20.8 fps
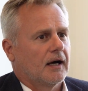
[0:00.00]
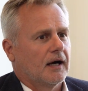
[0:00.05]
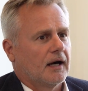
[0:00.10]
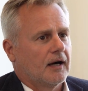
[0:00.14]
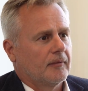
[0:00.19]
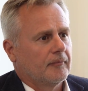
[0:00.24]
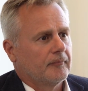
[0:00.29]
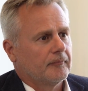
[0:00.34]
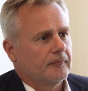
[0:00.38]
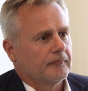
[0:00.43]

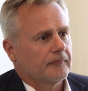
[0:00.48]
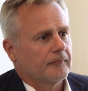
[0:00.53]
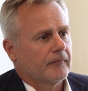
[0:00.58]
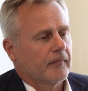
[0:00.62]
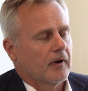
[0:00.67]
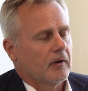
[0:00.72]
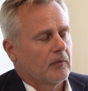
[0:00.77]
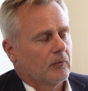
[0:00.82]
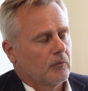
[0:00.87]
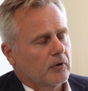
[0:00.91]

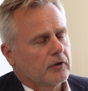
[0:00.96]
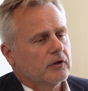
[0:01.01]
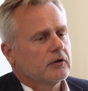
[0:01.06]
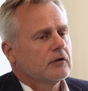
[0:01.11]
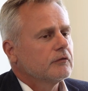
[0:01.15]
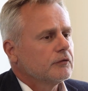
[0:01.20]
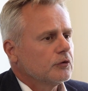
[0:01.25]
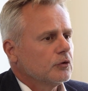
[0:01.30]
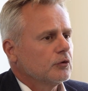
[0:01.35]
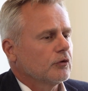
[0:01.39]
What are
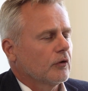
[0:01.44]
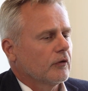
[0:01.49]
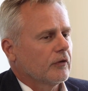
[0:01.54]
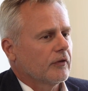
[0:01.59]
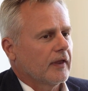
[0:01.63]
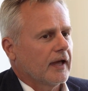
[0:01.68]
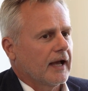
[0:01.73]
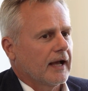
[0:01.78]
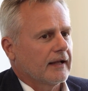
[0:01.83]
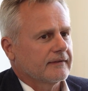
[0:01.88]
your views
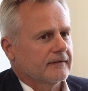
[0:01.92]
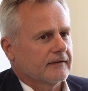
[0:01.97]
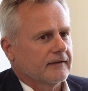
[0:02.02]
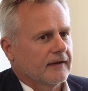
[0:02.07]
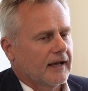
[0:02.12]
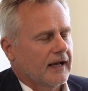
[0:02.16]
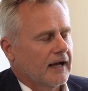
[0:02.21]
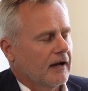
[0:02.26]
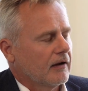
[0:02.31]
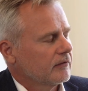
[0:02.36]
on that,
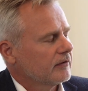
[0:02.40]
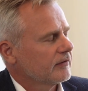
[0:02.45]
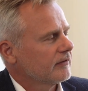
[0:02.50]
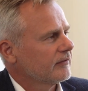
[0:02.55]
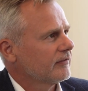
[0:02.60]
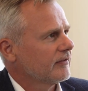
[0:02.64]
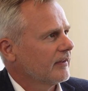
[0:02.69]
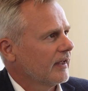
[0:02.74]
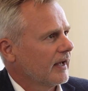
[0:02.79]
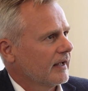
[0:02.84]
and how
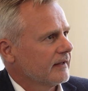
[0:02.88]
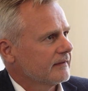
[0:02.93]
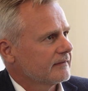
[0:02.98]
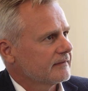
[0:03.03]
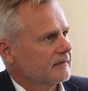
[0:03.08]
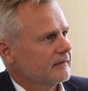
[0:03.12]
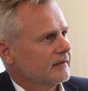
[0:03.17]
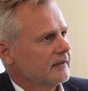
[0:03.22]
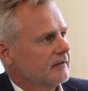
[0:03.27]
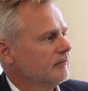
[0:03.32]
does
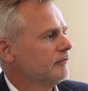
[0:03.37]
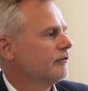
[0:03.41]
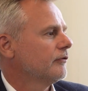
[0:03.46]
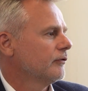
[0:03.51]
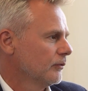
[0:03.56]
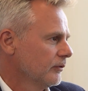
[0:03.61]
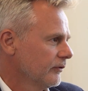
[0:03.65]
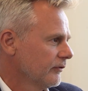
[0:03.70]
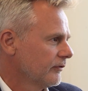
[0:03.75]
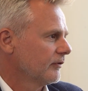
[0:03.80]
that
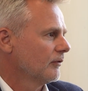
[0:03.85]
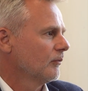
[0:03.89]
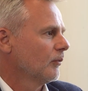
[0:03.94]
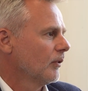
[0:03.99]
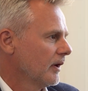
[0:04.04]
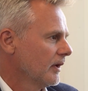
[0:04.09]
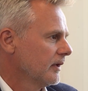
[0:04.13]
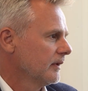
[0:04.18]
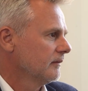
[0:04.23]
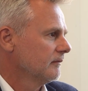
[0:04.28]
influence the
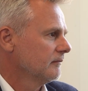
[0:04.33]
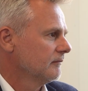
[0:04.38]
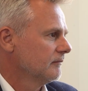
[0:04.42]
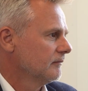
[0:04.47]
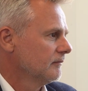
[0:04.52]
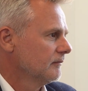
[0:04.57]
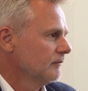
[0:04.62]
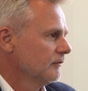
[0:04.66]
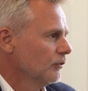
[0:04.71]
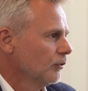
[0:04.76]
way
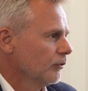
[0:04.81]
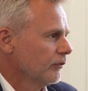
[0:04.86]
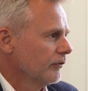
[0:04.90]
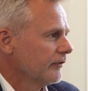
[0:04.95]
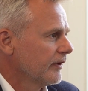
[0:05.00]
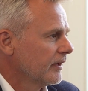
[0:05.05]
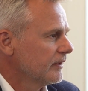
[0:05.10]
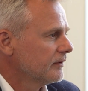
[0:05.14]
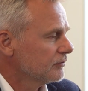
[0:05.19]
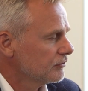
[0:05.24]

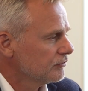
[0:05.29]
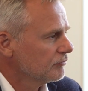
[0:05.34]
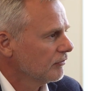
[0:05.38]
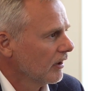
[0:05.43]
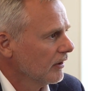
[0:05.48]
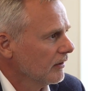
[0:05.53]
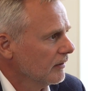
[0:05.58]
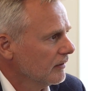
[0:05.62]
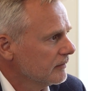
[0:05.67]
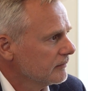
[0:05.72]
Northern Data is
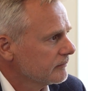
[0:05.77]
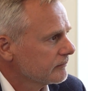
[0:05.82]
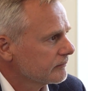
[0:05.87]
run?